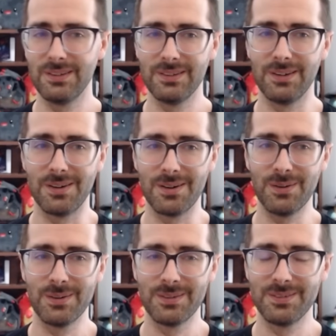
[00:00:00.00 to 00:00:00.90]
Oh,
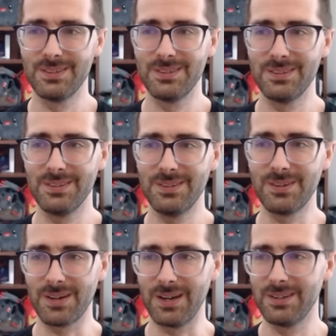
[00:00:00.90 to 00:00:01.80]

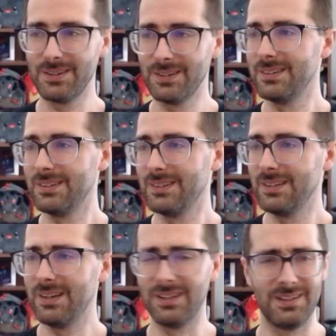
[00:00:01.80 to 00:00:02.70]
okay.
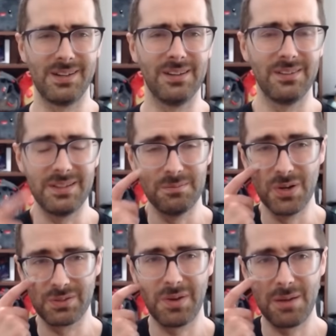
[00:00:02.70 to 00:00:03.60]
And the
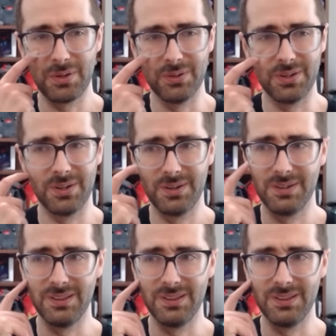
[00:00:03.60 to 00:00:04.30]
most popular